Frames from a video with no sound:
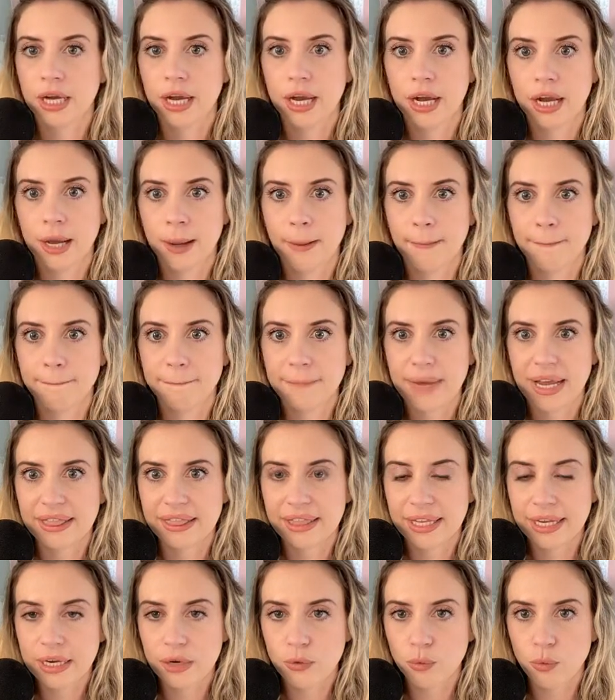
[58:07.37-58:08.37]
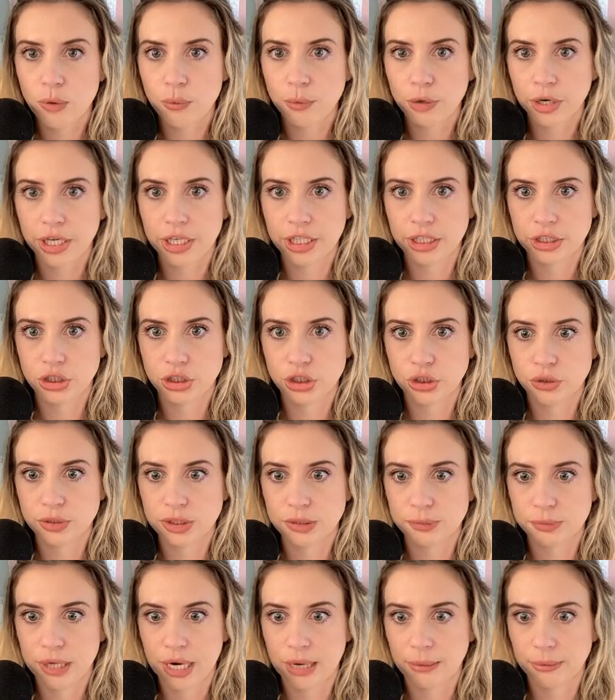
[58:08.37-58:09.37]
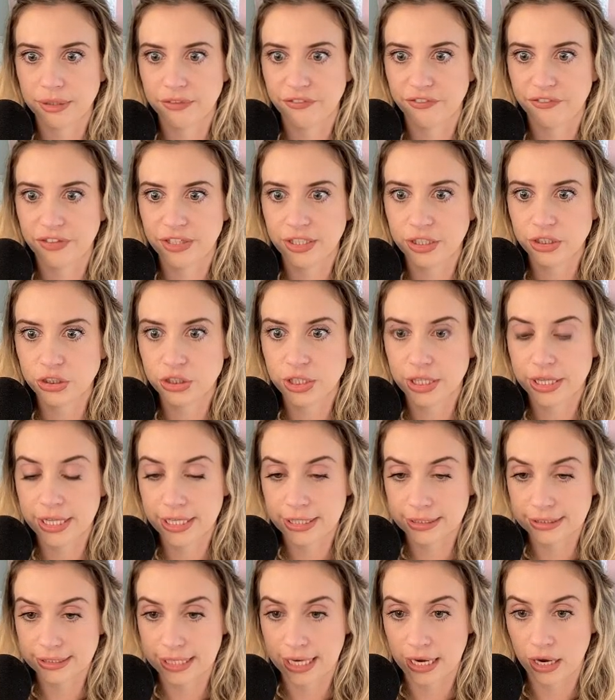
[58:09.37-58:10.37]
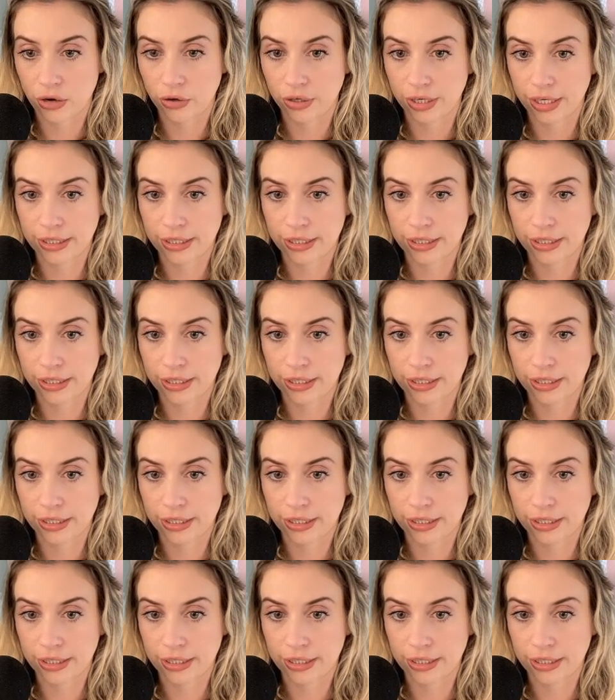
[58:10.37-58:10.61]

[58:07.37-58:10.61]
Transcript: I think what we're going to do is probably finish this out,